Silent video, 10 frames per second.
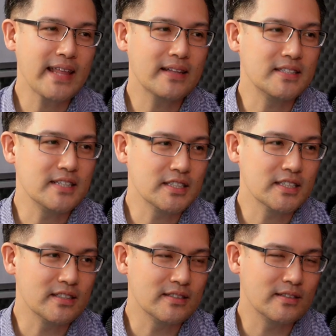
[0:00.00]
that
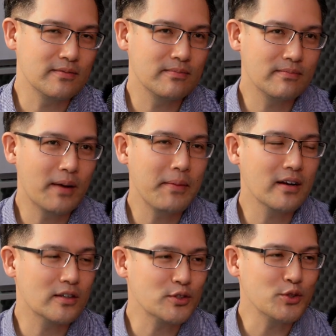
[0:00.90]
decision primarily
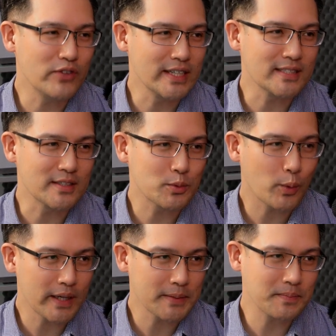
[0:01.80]
on two reasons.
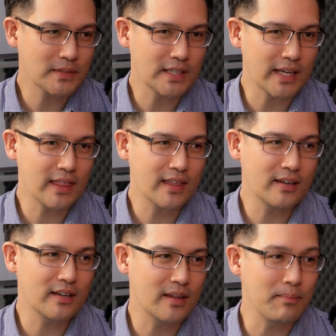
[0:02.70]
One, to get
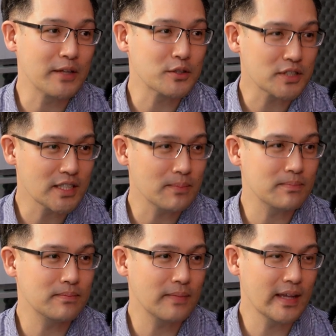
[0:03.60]
the mentorship
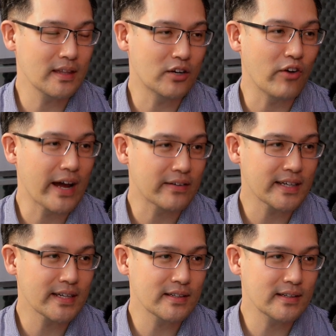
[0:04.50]
and the
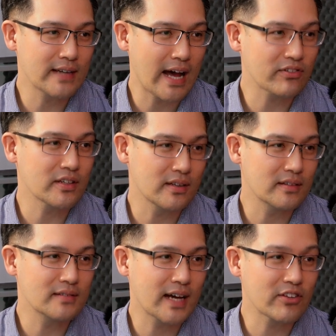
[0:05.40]
grounding after
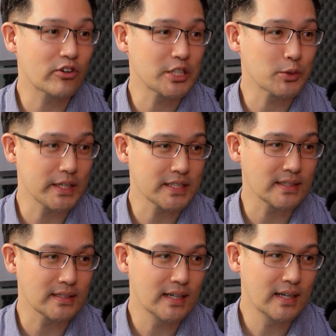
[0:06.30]

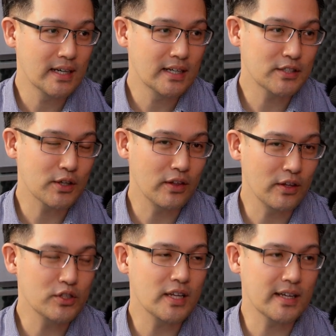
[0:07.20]
graduation. So
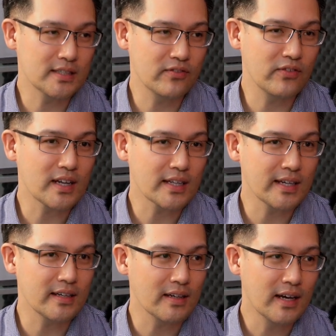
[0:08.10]
usually there's
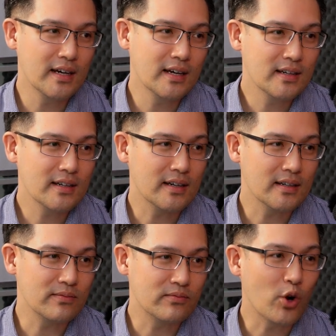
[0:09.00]
fairly
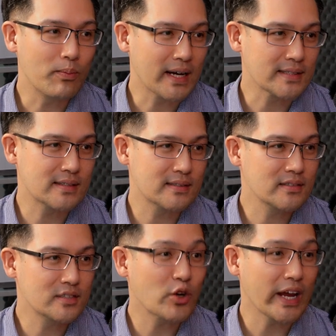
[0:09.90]

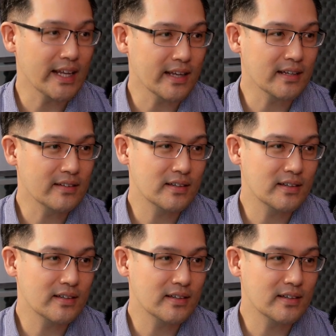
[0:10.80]
robust training